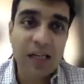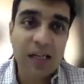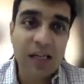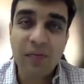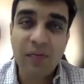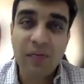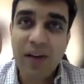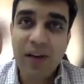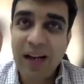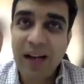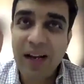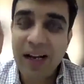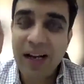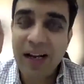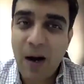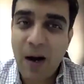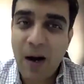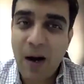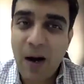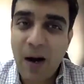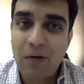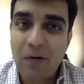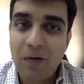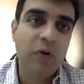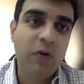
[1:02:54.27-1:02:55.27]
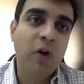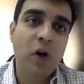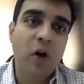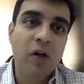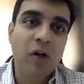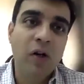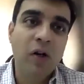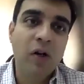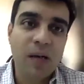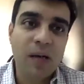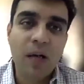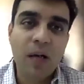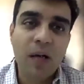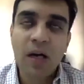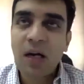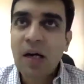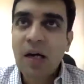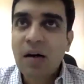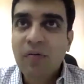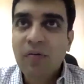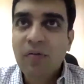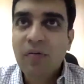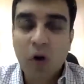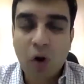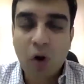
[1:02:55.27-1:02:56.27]
It's a very powerful concept
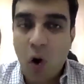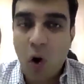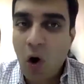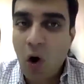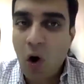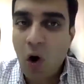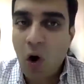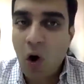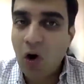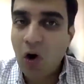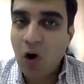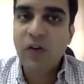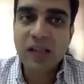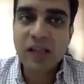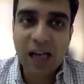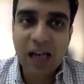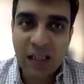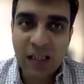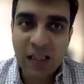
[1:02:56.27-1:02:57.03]
for all of us,